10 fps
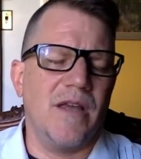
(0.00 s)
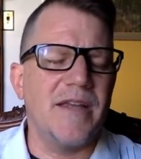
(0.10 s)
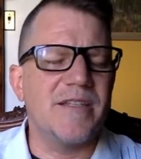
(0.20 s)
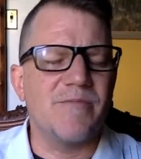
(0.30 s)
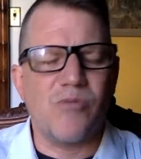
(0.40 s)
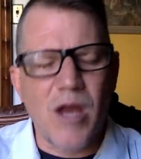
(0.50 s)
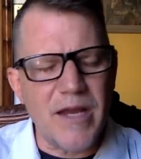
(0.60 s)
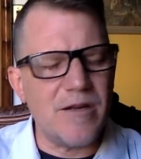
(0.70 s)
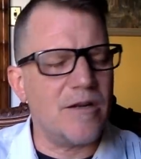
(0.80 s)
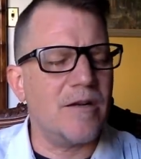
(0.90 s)
It's
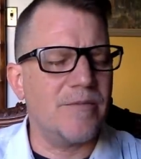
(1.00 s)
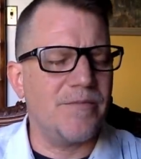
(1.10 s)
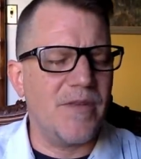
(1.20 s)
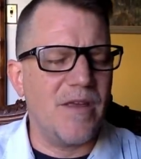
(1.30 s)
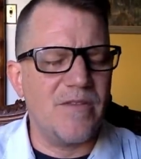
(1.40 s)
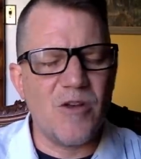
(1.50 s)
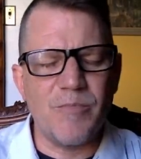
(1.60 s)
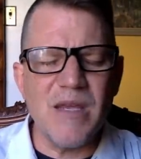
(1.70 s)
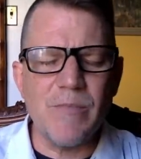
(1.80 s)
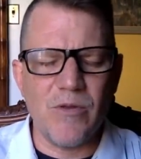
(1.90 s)
brighter. There are
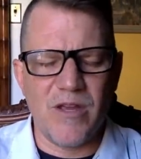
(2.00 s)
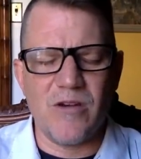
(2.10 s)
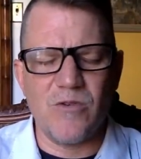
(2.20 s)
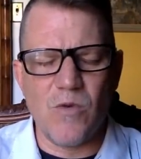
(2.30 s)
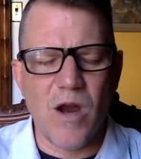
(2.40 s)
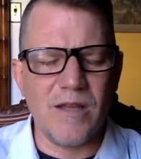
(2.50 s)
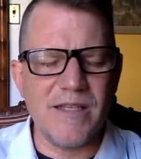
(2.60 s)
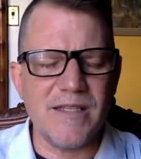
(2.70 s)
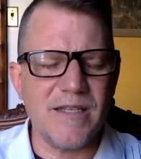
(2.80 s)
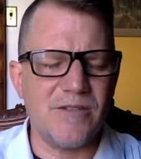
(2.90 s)
people there who are
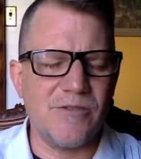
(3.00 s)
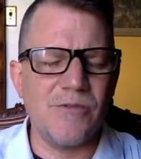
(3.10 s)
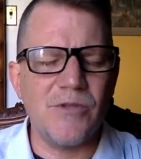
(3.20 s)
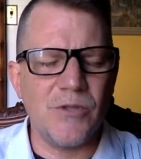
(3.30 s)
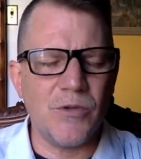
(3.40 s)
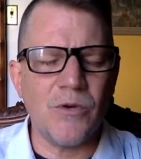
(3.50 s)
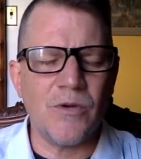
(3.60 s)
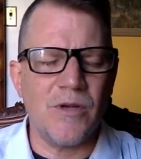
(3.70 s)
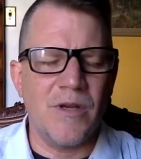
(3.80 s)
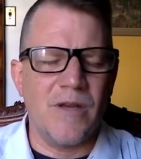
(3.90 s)
listening to you.
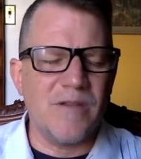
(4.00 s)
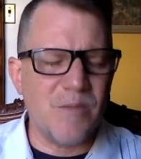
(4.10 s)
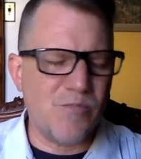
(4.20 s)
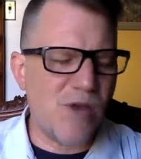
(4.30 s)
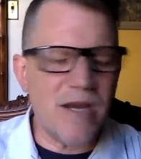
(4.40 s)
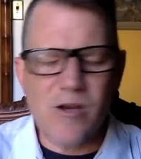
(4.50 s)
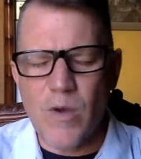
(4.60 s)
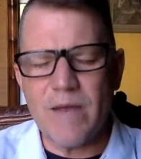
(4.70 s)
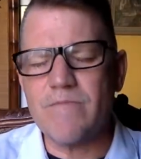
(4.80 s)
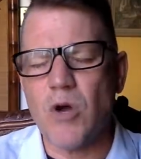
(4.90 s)
There's a
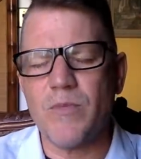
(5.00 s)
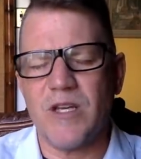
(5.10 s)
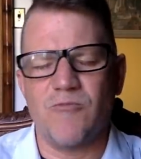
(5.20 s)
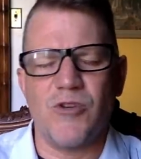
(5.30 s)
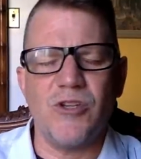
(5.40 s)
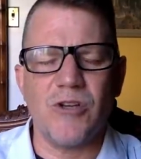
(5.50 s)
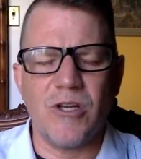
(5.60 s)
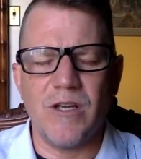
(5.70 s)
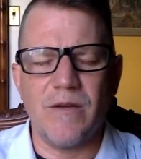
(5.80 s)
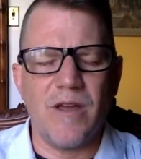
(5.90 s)
breakaway moment where you're
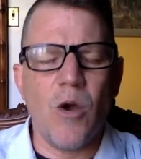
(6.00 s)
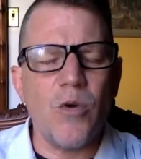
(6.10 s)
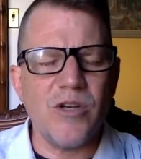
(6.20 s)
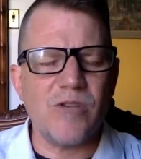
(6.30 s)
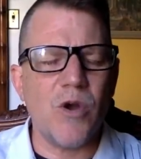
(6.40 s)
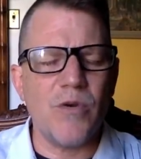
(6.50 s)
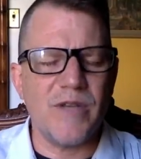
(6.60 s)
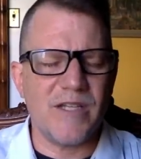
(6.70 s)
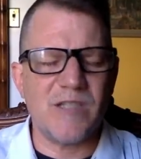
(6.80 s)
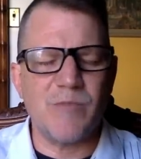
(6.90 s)
going to own your own
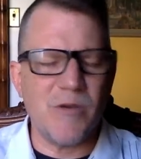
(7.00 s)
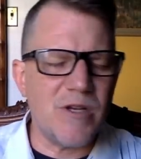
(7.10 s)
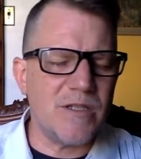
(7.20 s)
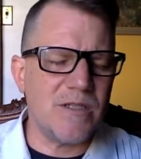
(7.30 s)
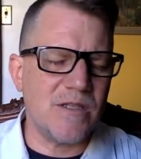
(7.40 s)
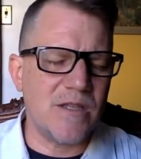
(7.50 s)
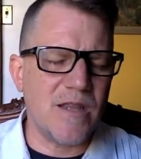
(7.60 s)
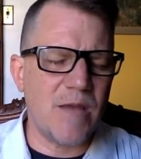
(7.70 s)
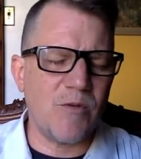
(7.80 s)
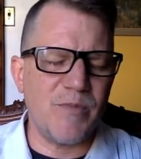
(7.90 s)
experiences and
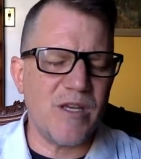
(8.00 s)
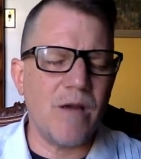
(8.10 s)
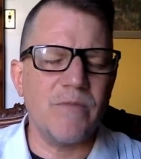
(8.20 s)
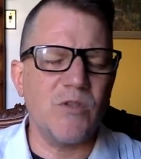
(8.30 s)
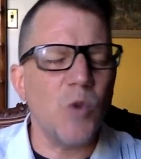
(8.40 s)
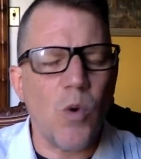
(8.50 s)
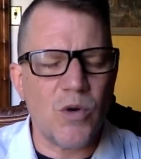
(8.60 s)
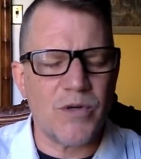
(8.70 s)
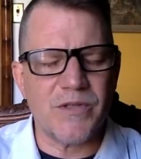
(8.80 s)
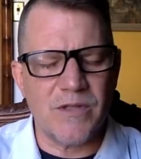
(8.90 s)
they will become
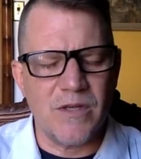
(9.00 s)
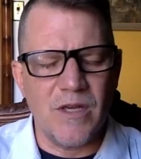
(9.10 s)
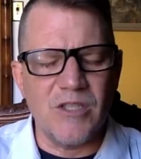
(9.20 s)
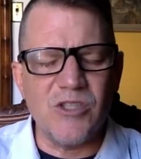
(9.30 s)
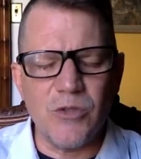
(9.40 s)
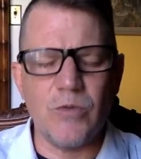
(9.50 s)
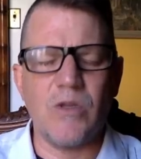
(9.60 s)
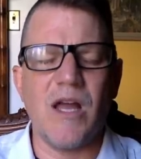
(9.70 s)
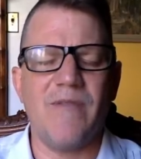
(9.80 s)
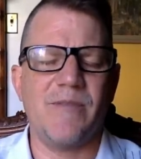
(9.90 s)
yours. You
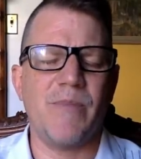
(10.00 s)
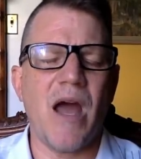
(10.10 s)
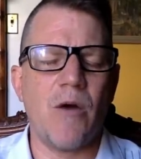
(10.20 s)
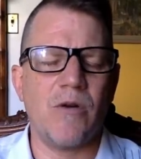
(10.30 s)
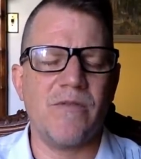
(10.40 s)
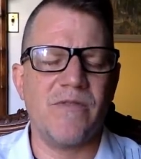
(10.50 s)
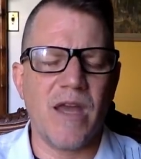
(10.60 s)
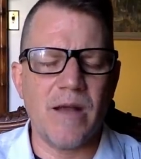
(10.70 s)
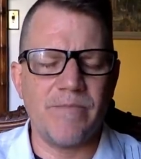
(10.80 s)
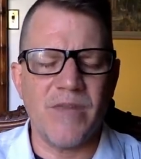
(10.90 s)
will have the power of
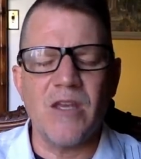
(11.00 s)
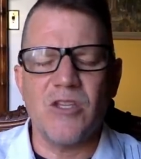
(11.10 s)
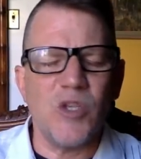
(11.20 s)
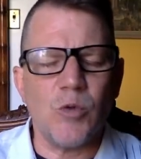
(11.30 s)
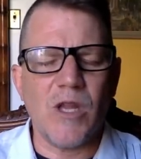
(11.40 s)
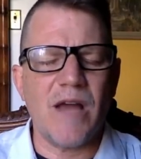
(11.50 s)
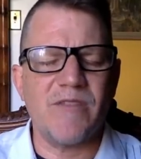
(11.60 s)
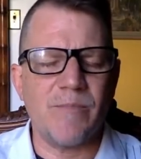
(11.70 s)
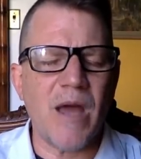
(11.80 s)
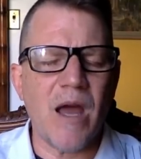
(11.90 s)
them. You will have
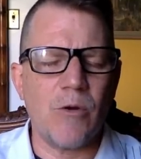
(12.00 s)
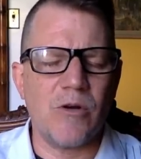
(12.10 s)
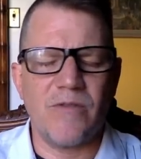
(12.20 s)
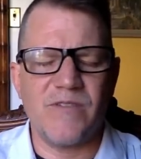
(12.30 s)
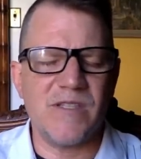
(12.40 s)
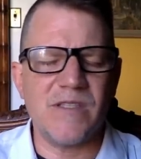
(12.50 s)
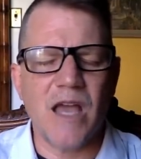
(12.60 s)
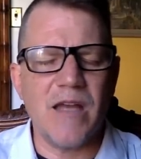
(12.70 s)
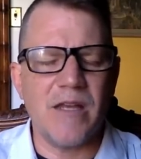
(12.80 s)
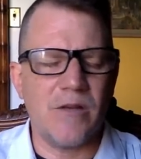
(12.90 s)
the power of
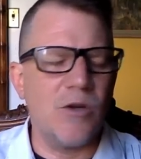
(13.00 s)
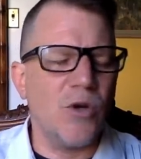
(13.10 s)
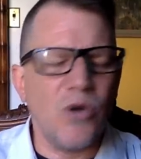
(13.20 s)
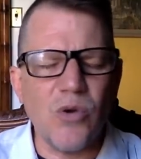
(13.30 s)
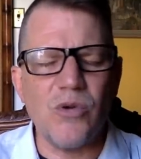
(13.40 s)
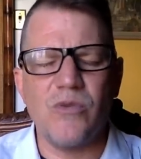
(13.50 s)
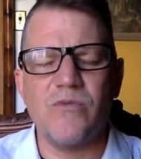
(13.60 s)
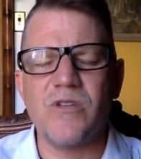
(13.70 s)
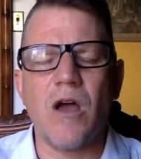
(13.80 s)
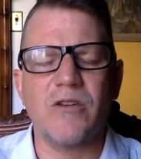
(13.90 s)
deciding who you
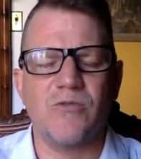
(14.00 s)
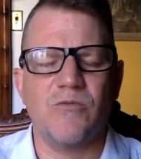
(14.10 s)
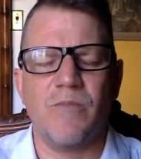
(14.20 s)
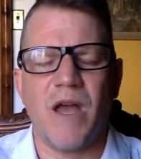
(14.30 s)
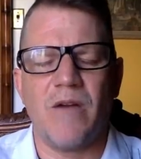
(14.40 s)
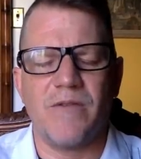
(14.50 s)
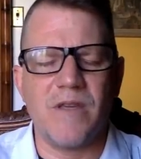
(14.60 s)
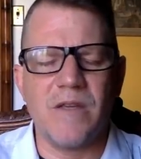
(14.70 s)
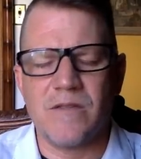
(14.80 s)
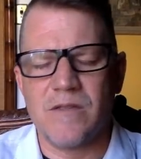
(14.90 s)
talk to about
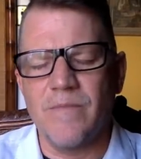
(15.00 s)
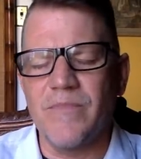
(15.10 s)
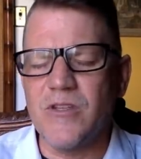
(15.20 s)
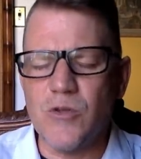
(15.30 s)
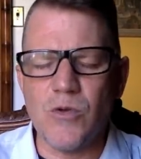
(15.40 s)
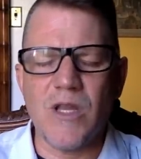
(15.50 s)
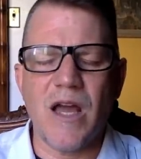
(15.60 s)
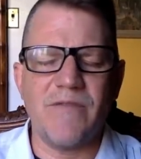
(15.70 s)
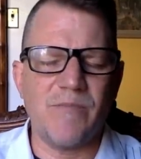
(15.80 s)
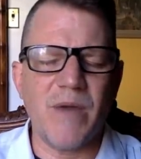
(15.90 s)
this. You will
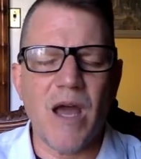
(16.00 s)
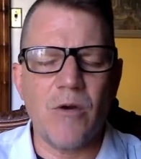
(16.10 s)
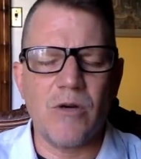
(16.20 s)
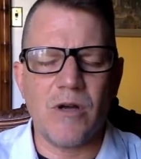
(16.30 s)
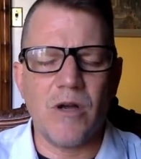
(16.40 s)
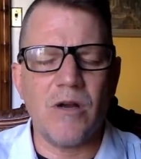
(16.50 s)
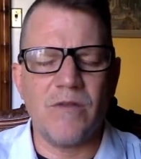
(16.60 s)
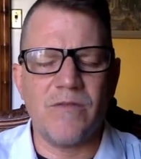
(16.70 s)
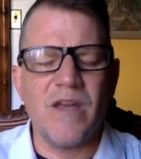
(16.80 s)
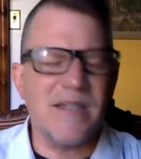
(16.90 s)
have the power
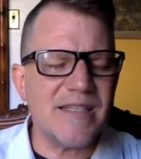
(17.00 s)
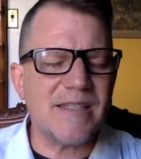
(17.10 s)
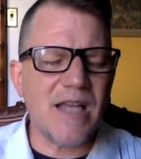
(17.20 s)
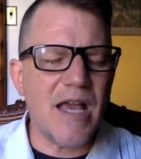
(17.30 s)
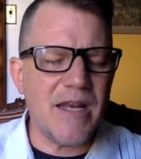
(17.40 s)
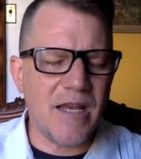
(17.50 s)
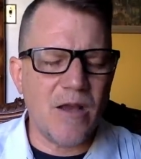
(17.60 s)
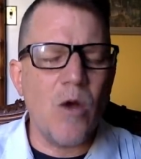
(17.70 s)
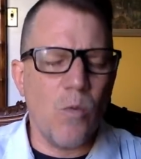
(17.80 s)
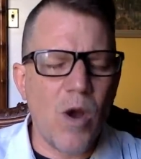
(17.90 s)
of deciding
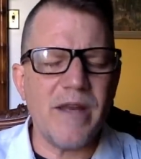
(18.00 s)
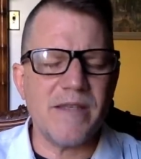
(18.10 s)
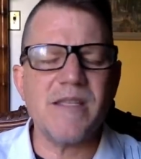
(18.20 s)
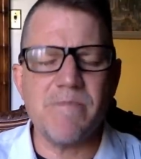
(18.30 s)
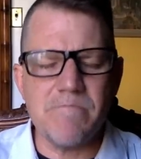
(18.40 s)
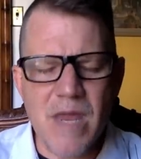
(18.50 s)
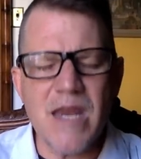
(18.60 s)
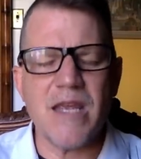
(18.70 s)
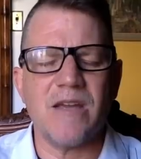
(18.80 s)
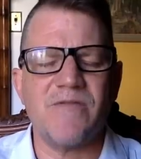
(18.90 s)
what is the
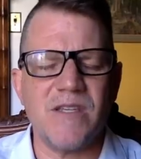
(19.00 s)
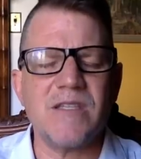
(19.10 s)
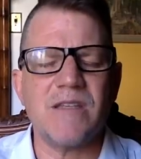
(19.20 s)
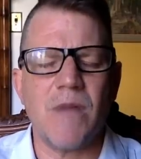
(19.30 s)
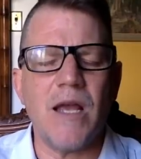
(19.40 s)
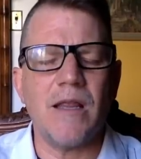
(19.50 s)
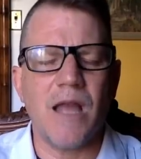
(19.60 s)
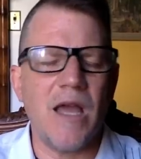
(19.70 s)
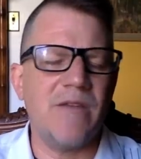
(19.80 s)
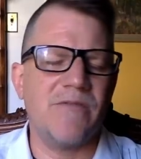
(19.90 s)
meaning of this in my
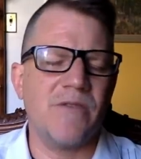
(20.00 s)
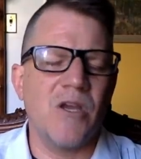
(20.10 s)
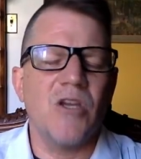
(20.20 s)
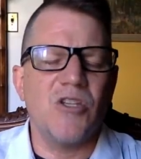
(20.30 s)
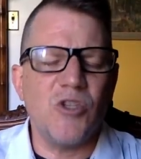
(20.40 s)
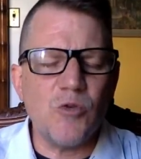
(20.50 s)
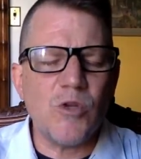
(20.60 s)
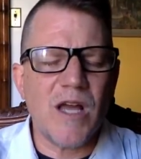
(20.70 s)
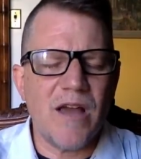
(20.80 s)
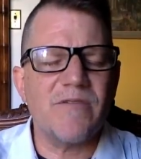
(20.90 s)
life. You
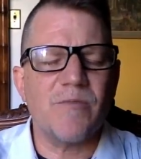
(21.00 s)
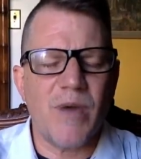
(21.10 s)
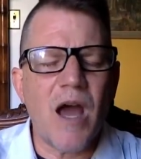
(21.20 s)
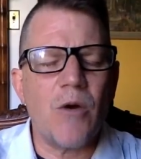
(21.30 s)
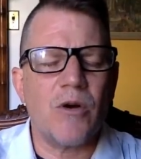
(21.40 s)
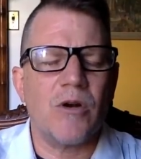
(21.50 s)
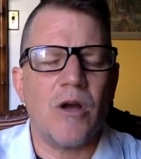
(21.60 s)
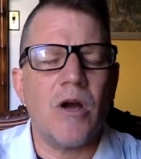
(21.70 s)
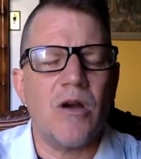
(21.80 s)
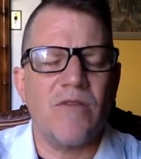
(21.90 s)
will have the power
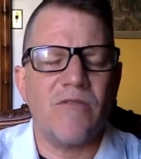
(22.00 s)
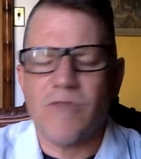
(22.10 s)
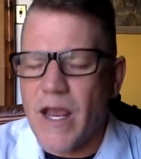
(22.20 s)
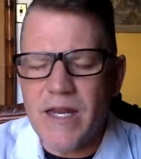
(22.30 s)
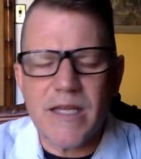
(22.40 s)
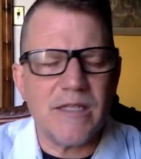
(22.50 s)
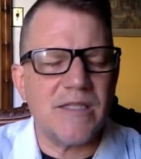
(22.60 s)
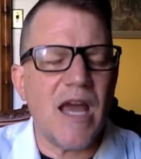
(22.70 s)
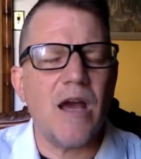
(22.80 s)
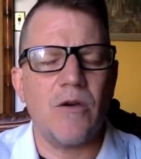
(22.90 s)
of writing it
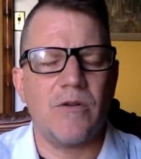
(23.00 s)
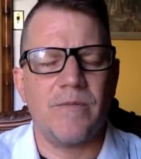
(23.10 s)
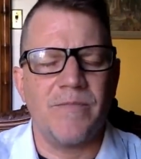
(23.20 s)
down.